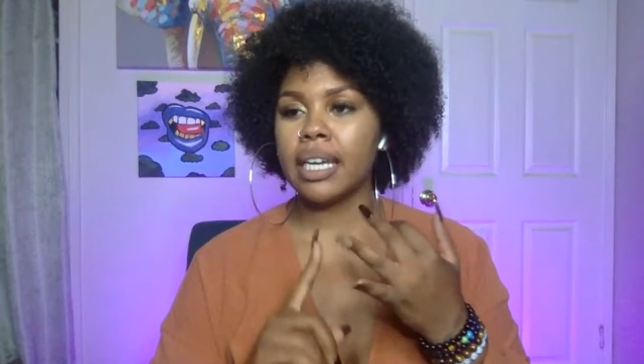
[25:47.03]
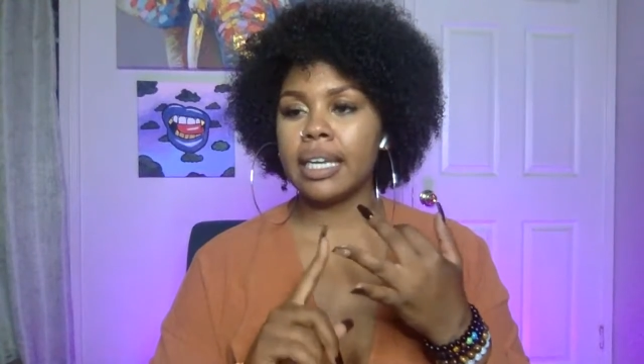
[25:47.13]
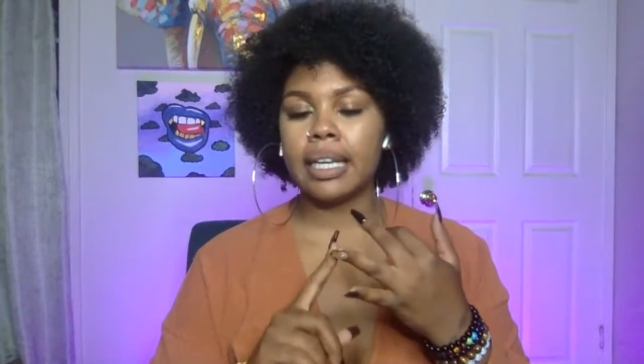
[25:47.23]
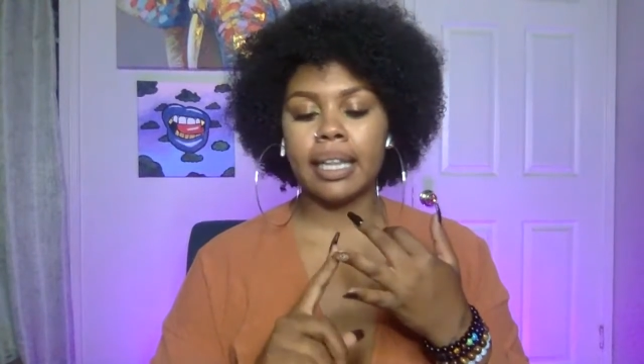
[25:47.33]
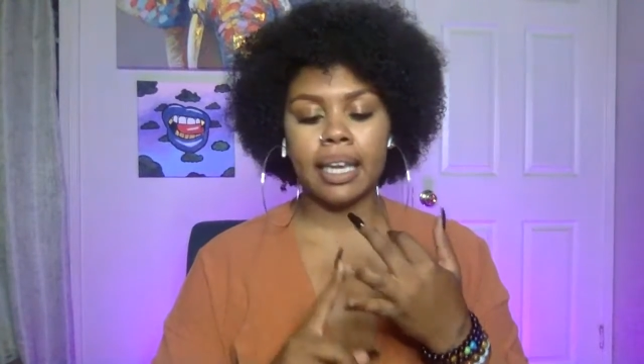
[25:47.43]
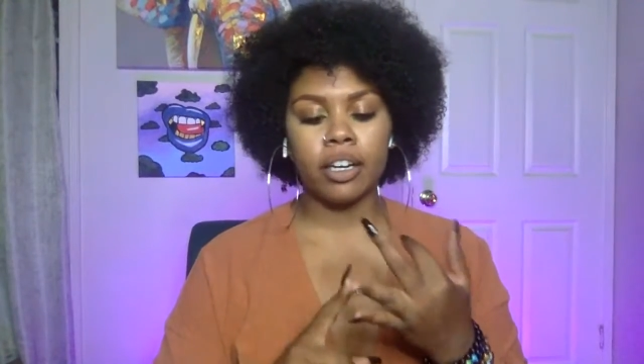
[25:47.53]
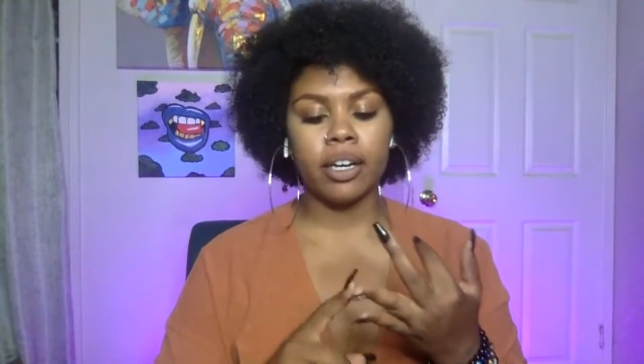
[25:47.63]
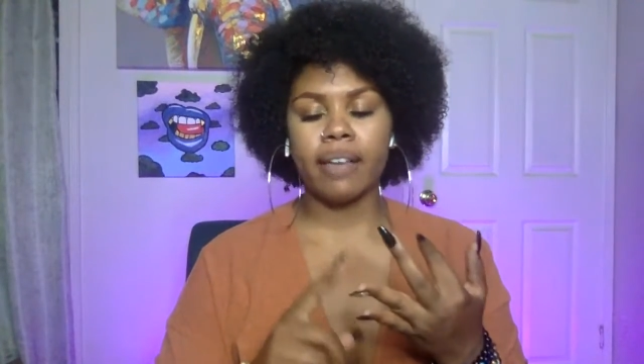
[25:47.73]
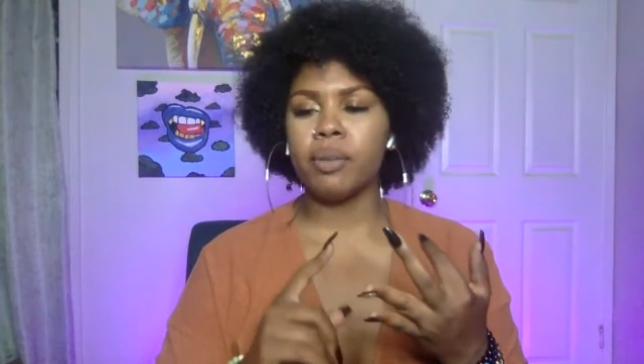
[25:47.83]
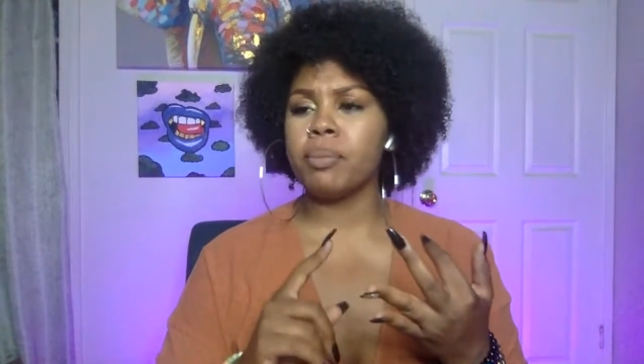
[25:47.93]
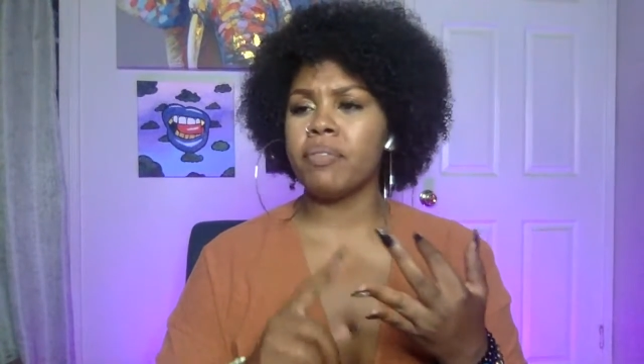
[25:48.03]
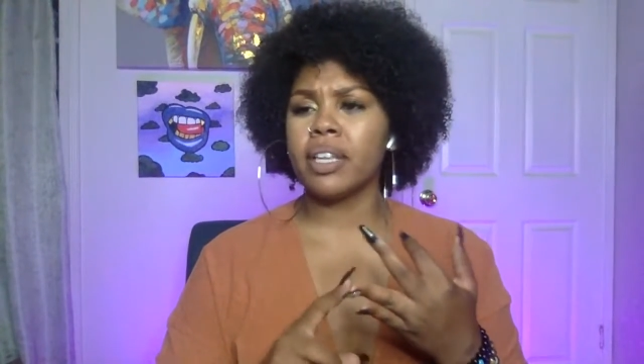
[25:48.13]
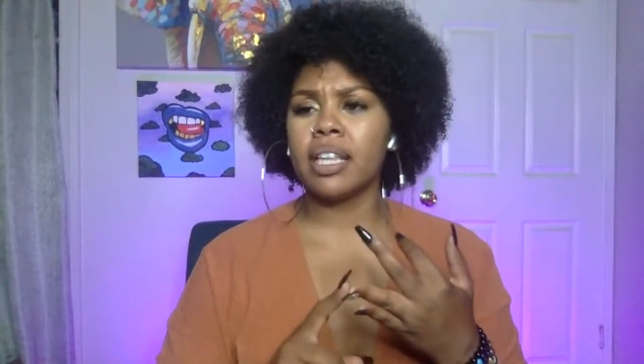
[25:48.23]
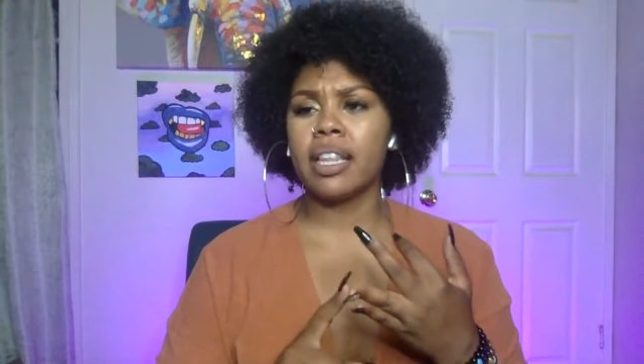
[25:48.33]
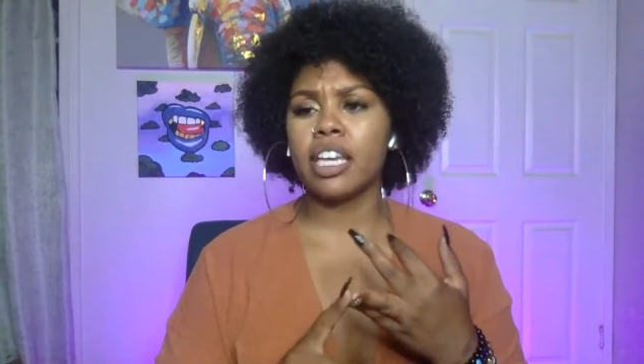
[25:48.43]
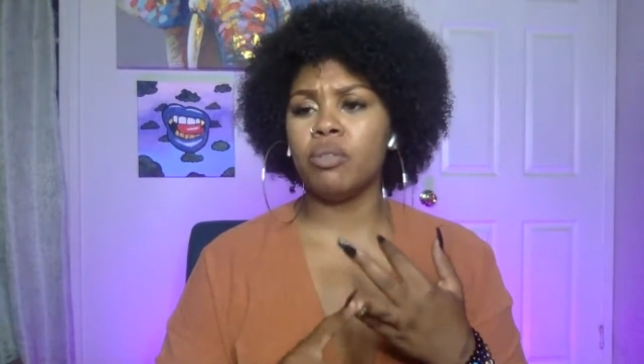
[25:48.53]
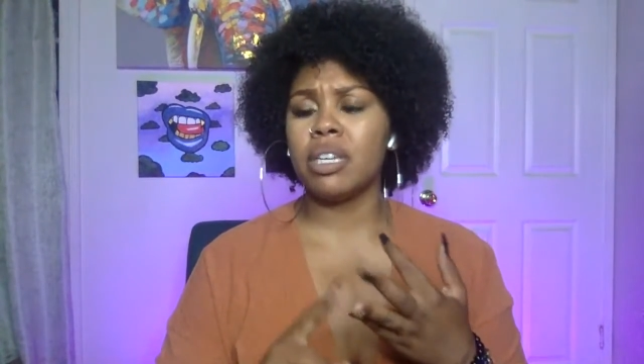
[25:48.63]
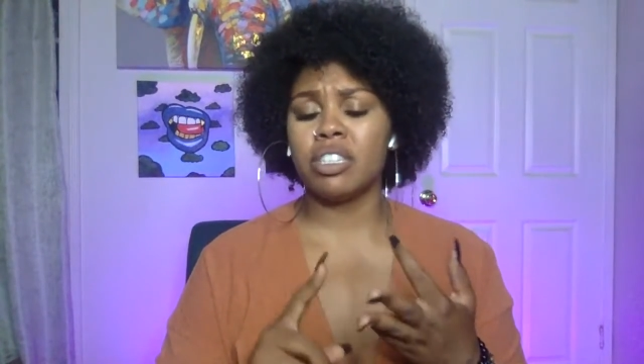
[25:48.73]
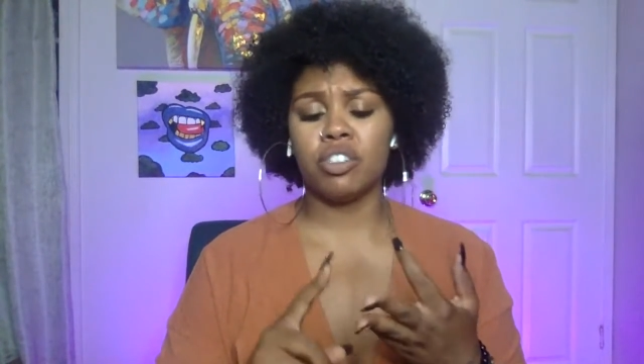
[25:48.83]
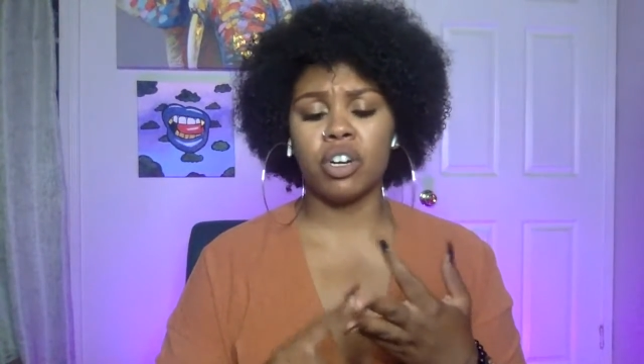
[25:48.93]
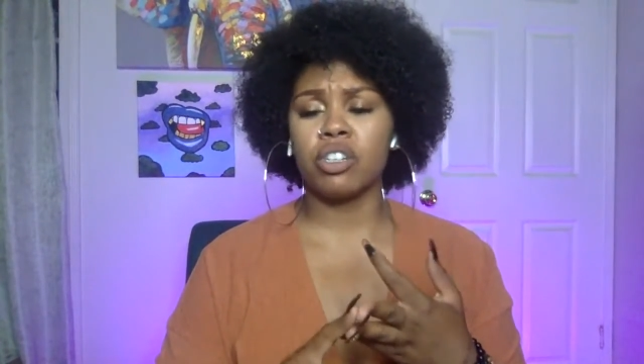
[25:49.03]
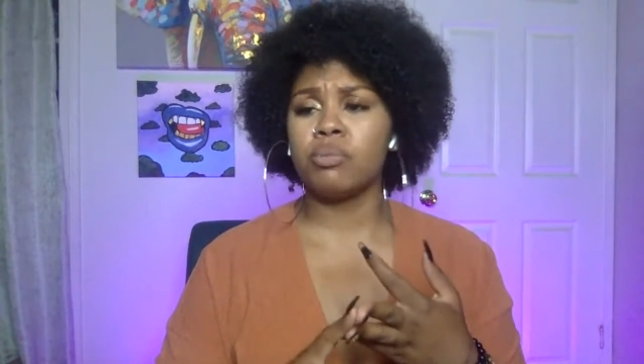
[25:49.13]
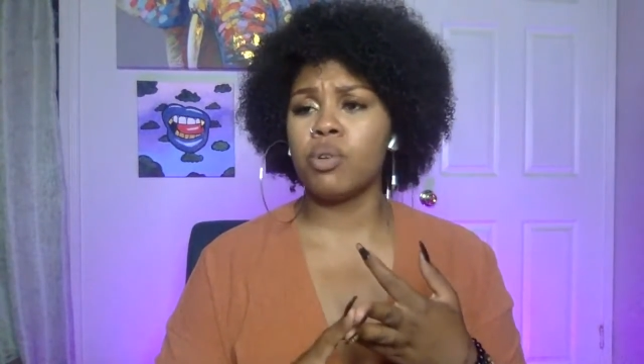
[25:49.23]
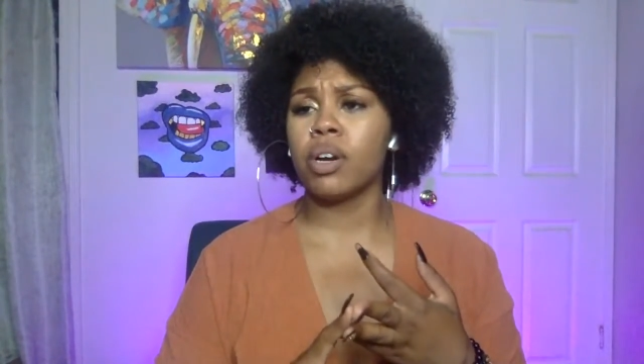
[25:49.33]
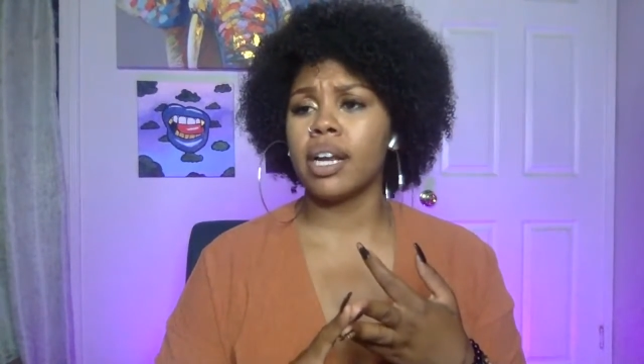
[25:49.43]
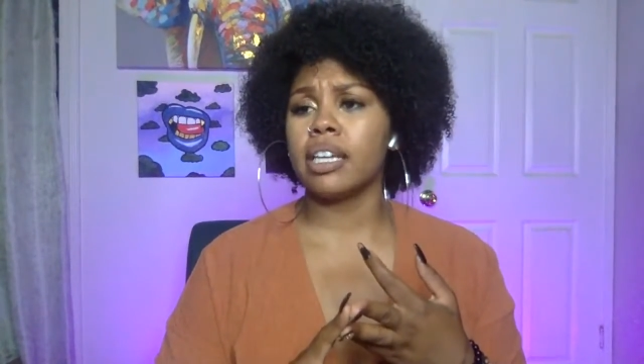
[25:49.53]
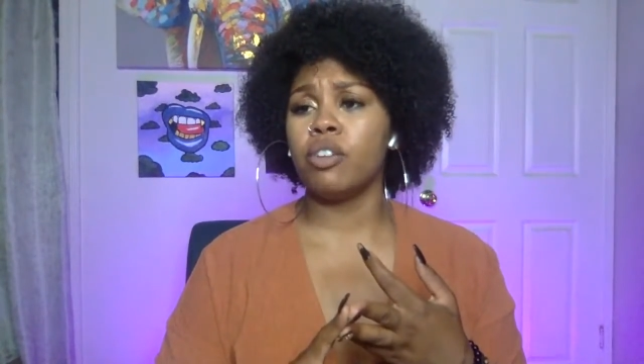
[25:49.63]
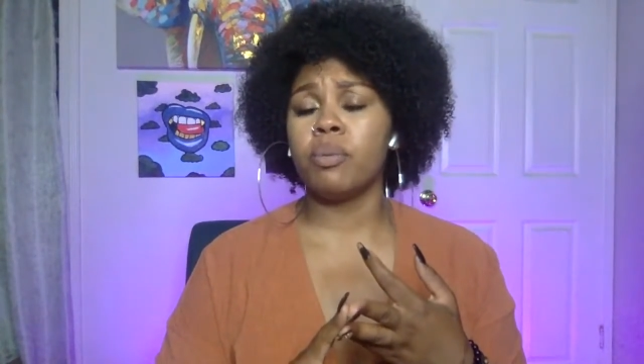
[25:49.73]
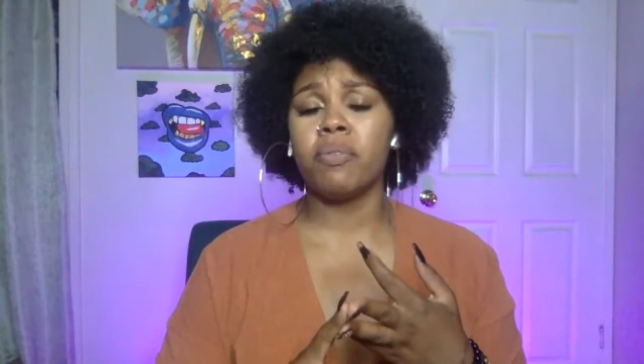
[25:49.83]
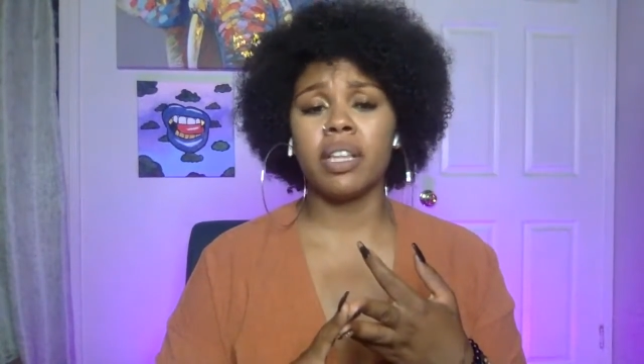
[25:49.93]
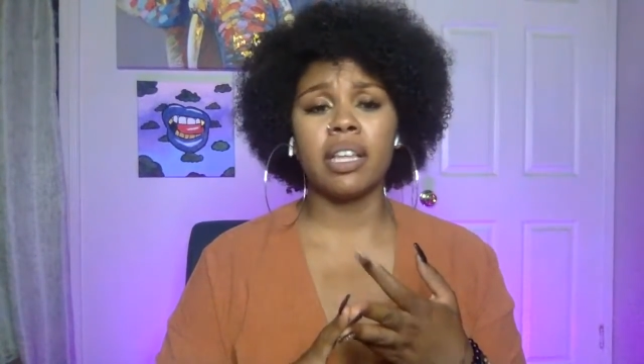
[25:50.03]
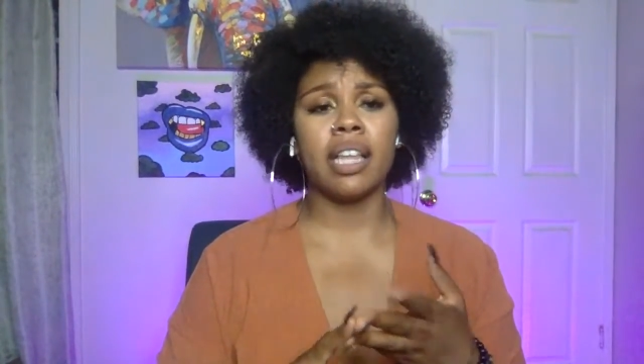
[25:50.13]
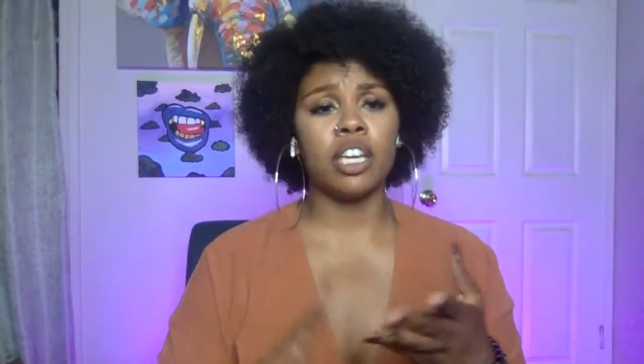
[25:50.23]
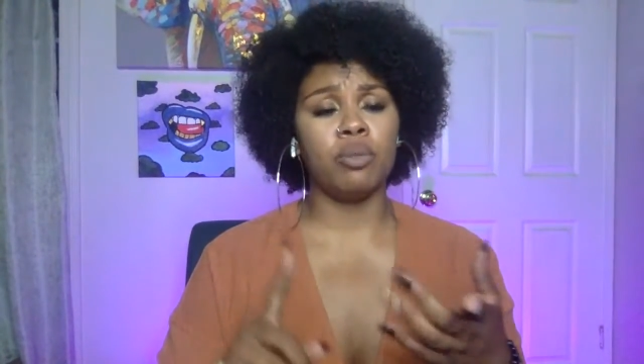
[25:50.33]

eating cleaner, if you've been feeling like you need to journal more and you've been feeling like